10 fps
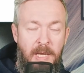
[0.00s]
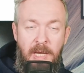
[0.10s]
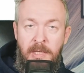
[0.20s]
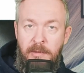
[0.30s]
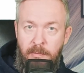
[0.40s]

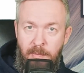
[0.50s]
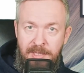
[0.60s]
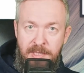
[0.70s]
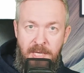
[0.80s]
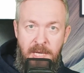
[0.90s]
And
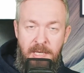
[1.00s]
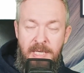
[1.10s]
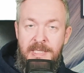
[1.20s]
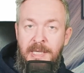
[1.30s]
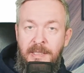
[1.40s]
once again,
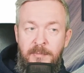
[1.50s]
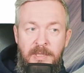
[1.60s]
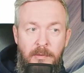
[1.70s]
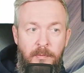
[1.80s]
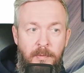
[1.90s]
inside that
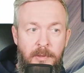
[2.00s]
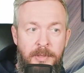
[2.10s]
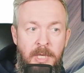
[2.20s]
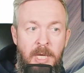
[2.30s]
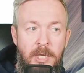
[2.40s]
Media 2
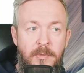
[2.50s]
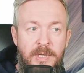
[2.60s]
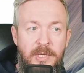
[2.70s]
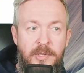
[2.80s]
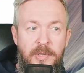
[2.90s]
folder, you
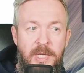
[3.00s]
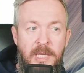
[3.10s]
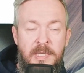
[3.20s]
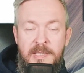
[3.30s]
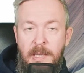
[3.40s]
can
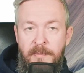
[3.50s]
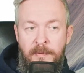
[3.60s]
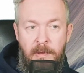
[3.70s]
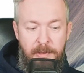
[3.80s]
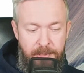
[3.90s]
create
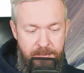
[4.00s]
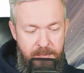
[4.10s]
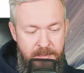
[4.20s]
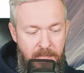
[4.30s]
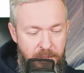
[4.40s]
subfolders
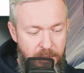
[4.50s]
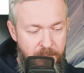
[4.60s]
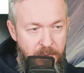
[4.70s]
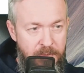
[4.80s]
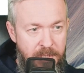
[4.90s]
such as
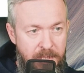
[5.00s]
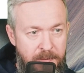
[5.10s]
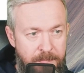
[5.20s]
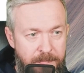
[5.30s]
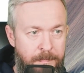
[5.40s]
music,
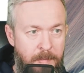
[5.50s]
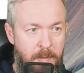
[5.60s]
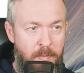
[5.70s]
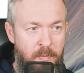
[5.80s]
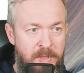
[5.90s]

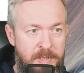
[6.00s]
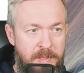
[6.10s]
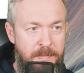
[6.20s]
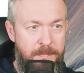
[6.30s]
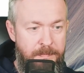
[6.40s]

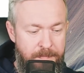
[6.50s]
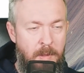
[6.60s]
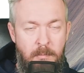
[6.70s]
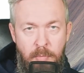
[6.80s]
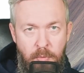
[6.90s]
movies,
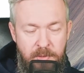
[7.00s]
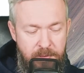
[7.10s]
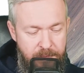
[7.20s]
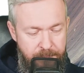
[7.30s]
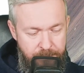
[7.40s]

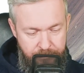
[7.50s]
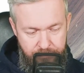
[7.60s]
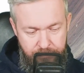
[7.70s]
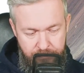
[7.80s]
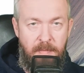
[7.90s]
books,
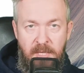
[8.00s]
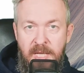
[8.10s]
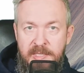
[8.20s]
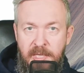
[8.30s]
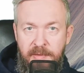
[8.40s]

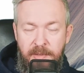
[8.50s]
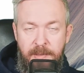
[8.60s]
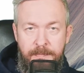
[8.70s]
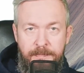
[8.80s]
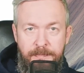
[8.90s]
etc.
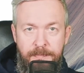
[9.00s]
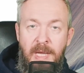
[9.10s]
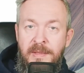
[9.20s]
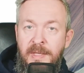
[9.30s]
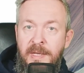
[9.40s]

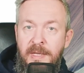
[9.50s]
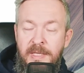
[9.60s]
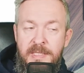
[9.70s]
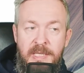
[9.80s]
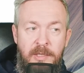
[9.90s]
And then
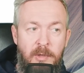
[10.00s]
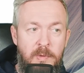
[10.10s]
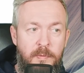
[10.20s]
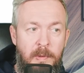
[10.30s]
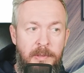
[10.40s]
inside
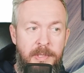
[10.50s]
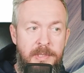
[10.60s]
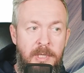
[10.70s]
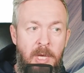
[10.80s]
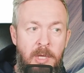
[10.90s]
those
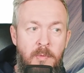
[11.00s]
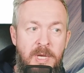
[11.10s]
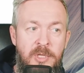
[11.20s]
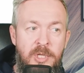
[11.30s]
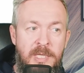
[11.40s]
folders, you
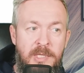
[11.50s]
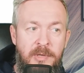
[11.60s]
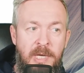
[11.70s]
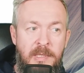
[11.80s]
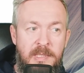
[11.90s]
can just
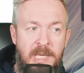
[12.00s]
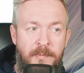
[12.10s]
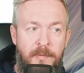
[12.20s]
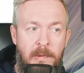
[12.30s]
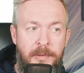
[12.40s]
create
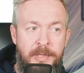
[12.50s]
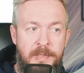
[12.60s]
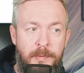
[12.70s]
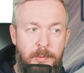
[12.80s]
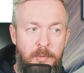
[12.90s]

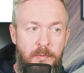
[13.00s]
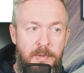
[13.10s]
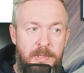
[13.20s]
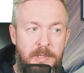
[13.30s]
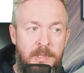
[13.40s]
subfolders for
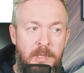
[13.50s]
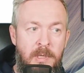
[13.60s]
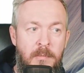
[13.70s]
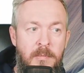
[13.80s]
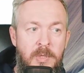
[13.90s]
movies,
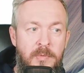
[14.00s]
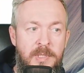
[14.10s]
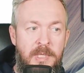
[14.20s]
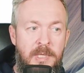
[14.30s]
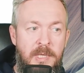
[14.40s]

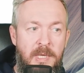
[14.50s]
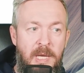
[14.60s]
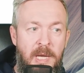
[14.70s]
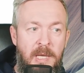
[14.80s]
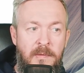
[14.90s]
music,
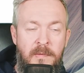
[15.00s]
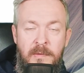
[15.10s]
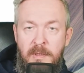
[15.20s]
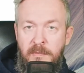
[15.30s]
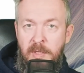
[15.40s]
and
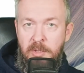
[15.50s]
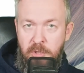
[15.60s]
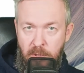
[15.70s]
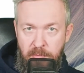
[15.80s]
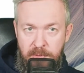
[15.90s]
TV
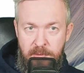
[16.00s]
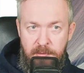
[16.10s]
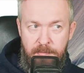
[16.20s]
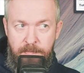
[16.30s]
shows.